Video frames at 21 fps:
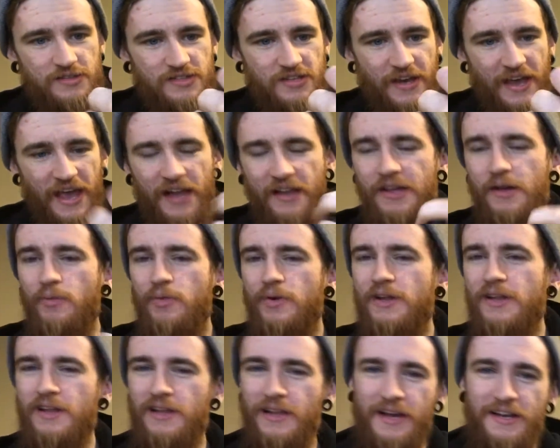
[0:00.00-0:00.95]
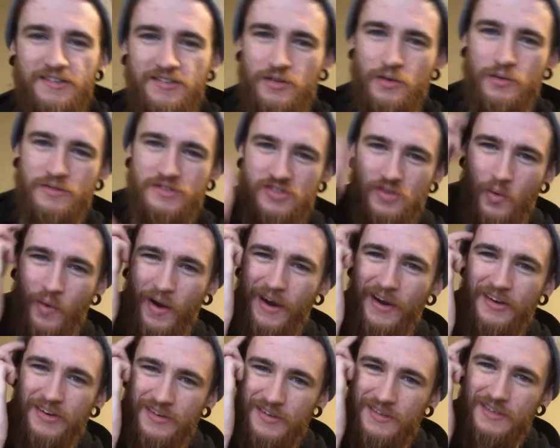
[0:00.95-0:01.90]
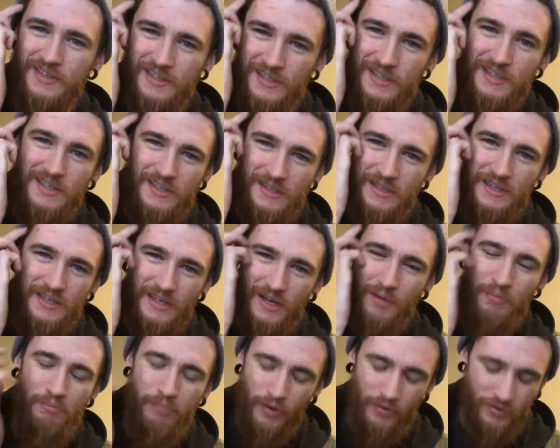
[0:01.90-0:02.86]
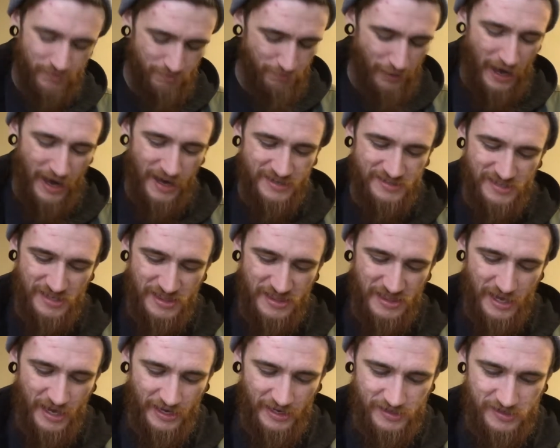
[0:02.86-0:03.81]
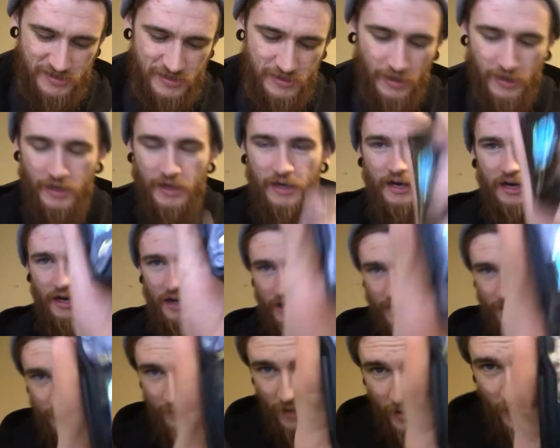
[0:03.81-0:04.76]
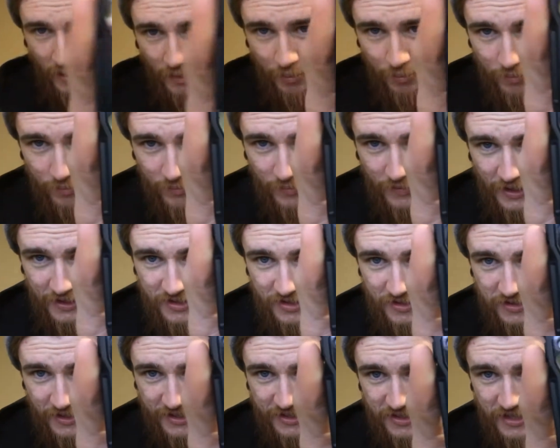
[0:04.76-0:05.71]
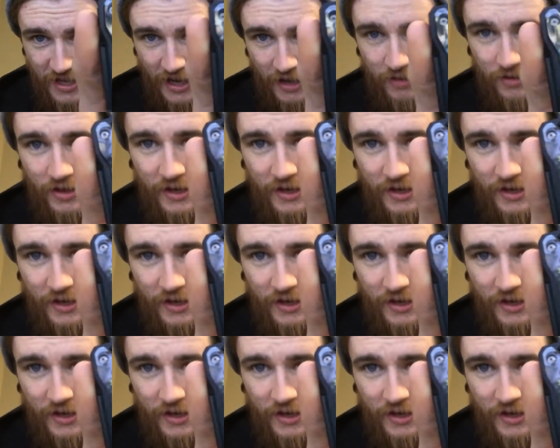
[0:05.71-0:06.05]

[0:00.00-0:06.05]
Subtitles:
Sigelei really likes doing square, you know, bulk boxy things. Let's take a